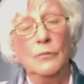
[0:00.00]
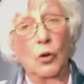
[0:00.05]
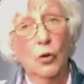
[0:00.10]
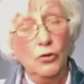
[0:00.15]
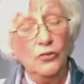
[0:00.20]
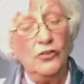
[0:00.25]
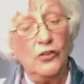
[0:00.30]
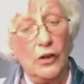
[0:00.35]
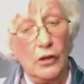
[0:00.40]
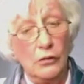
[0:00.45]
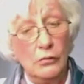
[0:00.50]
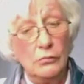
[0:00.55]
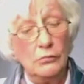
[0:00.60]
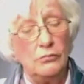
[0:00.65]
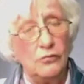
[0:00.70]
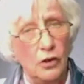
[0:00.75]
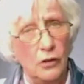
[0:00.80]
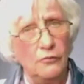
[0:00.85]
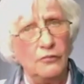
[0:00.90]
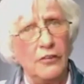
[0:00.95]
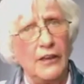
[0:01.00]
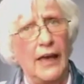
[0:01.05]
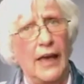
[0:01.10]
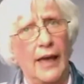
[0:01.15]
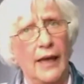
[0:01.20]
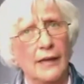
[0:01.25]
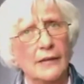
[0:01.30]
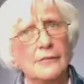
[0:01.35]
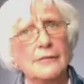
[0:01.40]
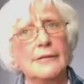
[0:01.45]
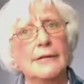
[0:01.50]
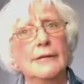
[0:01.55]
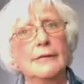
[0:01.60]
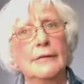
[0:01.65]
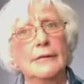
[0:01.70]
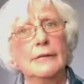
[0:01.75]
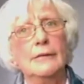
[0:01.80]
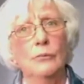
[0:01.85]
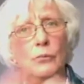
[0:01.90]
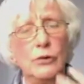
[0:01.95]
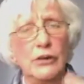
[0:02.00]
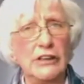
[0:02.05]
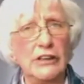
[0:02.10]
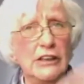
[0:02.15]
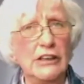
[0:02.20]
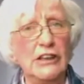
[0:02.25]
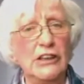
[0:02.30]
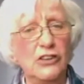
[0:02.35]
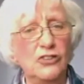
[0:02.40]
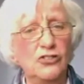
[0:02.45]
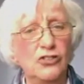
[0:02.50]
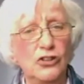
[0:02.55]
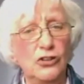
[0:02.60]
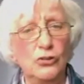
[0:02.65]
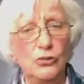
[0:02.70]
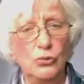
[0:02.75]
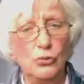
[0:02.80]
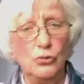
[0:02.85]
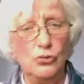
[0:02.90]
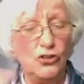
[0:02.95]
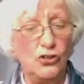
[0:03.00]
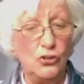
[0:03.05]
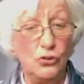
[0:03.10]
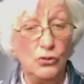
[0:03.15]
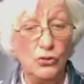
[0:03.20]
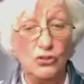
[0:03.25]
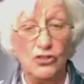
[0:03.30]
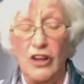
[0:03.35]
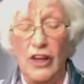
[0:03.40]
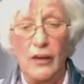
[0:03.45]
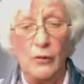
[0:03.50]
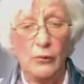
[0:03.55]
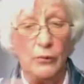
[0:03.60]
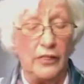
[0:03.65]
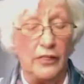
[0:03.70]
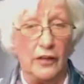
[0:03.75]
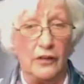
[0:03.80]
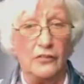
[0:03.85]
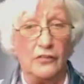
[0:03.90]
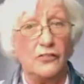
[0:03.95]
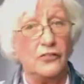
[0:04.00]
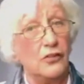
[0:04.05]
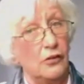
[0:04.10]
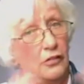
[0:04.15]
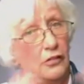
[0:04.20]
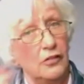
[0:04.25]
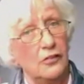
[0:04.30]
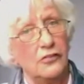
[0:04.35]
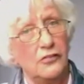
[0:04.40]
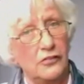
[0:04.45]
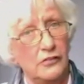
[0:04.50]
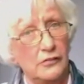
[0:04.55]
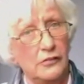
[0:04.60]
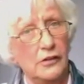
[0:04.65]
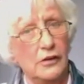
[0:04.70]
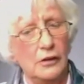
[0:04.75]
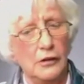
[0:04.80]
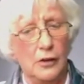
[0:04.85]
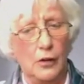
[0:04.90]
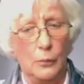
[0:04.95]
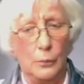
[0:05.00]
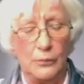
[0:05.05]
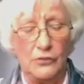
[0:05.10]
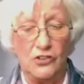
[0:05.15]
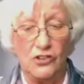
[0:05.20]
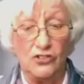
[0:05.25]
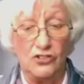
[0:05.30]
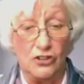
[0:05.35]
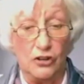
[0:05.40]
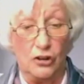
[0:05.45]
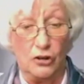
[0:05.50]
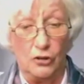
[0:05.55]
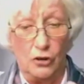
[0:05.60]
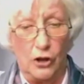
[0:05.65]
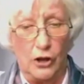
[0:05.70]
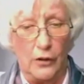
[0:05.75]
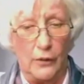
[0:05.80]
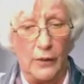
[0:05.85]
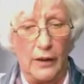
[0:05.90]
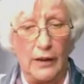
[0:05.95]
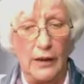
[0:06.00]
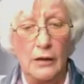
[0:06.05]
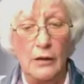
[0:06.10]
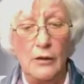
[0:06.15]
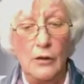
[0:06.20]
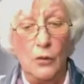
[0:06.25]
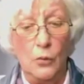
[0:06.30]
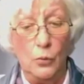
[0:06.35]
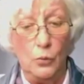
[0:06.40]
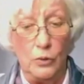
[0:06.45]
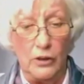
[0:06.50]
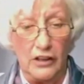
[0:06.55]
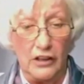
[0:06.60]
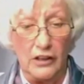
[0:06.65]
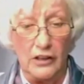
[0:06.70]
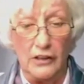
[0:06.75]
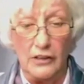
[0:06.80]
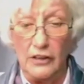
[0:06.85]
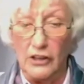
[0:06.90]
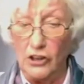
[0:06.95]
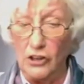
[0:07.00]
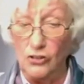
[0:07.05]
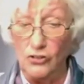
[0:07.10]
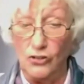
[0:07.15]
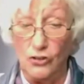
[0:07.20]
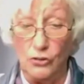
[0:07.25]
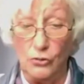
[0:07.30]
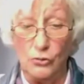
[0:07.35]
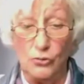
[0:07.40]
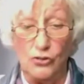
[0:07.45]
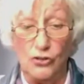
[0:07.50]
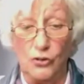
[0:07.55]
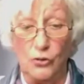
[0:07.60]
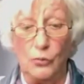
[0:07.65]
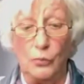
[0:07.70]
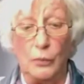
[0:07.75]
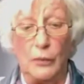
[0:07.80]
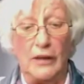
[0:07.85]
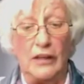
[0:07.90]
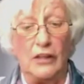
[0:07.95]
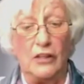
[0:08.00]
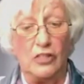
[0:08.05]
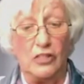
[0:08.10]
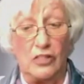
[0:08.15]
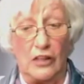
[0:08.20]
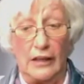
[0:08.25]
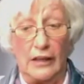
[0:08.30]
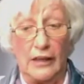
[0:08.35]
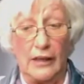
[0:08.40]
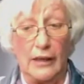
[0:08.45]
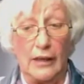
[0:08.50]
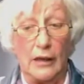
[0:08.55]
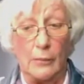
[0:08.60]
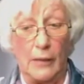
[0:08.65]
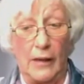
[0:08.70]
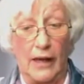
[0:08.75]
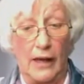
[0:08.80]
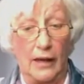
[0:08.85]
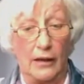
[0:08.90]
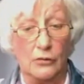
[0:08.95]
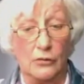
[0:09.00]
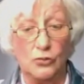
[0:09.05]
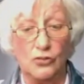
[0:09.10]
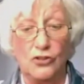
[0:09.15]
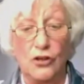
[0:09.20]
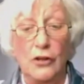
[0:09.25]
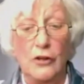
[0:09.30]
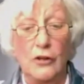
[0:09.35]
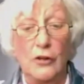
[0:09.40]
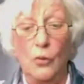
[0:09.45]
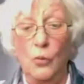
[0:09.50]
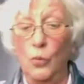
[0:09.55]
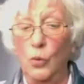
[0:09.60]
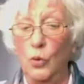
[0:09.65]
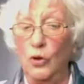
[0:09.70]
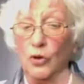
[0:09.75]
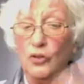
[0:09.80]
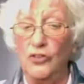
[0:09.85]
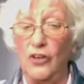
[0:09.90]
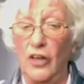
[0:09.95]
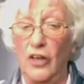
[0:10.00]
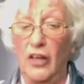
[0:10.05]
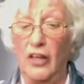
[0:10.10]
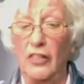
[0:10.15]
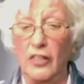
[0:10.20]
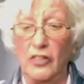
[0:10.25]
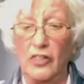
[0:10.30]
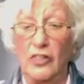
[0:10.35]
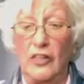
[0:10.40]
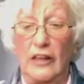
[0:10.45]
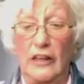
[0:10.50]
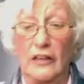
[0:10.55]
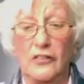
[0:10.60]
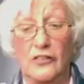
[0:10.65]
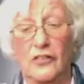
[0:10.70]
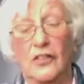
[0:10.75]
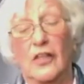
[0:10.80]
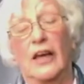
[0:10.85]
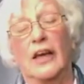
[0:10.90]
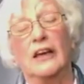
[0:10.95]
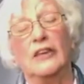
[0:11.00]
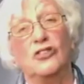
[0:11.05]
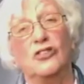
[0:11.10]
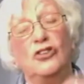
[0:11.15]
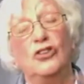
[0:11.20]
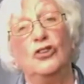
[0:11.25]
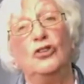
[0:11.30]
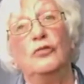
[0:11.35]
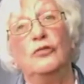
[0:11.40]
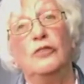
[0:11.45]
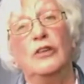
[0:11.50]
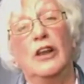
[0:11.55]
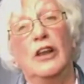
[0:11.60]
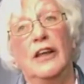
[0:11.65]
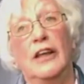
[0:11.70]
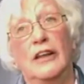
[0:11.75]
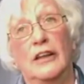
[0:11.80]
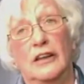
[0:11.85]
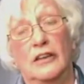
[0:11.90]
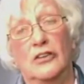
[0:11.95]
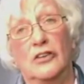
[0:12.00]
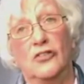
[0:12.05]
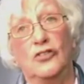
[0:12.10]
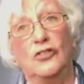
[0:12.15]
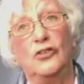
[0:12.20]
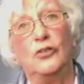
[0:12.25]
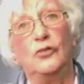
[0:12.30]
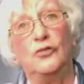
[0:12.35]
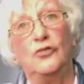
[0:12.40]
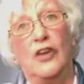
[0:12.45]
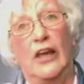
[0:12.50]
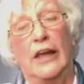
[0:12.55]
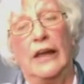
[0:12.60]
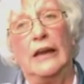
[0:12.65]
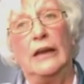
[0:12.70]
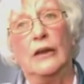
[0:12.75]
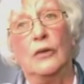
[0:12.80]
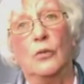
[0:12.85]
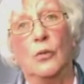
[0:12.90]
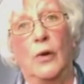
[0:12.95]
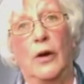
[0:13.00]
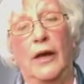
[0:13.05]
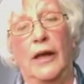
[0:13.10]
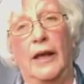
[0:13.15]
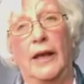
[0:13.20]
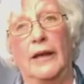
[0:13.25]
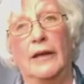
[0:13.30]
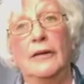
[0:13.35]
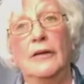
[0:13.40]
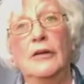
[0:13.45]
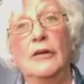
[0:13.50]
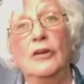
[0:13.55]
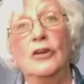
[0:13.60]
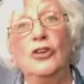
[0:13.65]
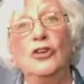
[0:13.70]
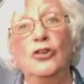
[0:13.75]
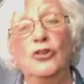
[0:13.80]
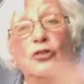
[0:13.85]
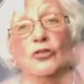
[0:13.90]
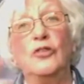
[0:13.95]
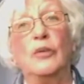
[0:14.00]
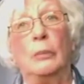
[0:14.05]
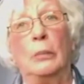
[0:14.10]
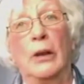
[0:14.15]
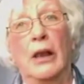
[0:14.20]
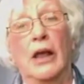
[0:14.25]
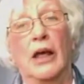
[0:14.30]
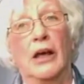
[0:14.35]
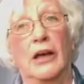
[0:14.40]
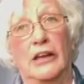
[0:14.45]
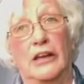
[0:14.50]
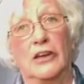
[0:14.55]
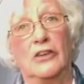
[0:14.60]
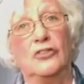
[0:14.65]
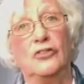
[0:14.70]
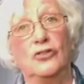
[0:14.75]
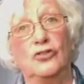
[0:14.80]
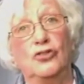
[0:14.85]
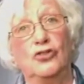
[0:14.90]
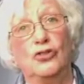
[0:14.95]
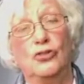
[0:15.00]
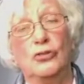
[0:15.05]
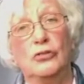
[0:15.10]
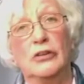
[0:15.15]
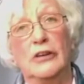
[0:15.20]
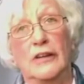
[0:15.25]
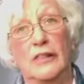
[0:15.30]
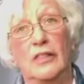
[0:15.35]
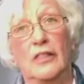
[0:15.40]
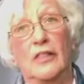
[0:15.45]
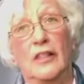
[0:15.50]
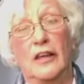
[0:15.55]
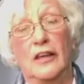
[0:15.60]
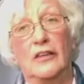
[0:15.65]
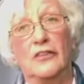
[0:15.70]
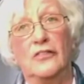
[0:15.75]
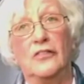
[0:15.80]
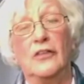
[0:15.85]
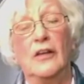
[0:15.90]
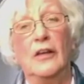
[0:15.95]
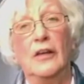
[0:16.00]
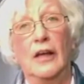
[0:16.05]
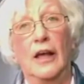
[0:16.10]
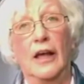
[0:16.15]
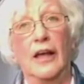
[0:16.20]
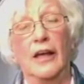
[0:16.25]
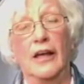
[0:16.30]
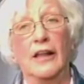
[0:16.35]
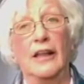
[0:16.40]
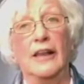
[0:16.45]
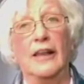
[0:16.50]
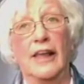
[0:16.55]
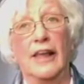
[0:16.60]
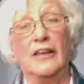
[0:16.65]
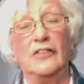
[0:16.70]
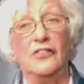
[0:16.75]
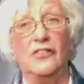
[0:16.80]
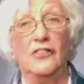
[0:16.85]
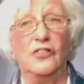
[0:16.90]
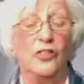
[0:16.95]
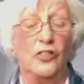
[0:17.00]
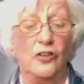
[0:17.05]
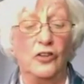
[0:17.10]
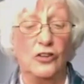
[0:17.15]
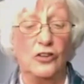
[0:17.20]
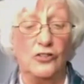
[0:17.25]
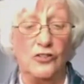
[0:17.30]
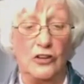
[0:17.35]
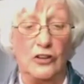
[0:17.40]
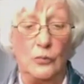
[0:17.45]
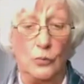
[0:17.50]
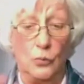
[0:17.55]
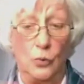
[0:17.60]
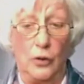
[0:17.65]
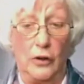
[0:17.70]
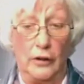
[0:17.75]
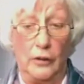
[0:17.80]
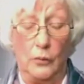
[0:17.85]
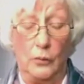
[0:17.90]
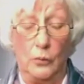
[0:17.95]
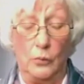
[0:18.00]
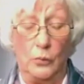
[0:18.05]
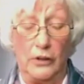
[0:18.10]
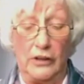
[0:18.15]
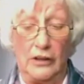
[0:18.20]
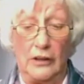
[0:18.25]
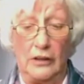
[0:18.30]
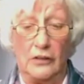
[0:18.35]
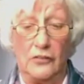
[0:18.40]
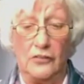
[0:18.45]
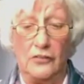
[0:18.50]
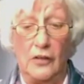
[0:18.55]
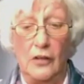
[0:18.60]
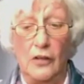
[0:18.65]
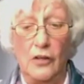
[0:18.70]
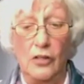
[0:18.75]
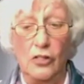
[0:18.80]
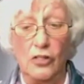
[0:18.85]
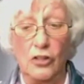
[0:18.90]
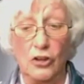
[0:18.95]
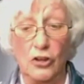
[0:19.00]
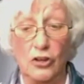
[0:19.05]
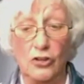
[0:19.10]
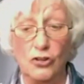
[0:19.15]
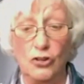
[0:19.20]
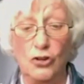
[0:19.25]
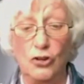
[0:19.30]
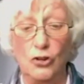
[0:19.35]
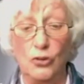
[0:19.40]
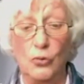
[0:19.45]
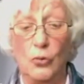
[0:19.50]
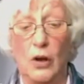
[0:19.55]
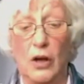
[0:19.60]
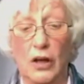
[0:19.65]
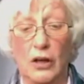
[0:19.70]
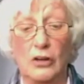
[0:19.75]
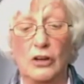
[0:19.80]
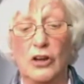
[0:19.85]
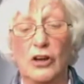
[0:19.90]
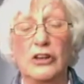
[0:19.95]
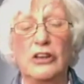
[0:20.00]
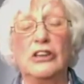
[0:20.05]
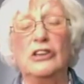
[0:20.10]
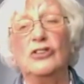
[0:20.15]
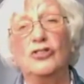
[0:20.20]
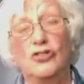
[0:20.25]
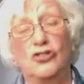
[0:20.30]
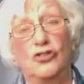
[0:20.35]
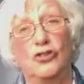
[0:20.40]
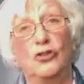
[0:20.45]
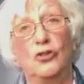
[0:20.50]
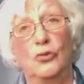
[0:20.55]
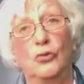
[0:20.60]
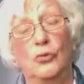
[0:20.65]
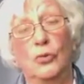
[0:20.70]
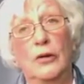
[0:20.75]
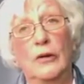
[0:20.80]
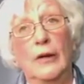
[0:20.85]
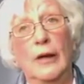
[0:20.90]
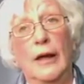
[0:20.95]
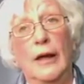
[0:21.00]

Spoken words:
Also, don't forget, we need you to share with us. So there's still a competition ongoing. We need you to be thinking about what are the things that you've learned, you've taken away, you've applied during this last 13 weeks that you are going to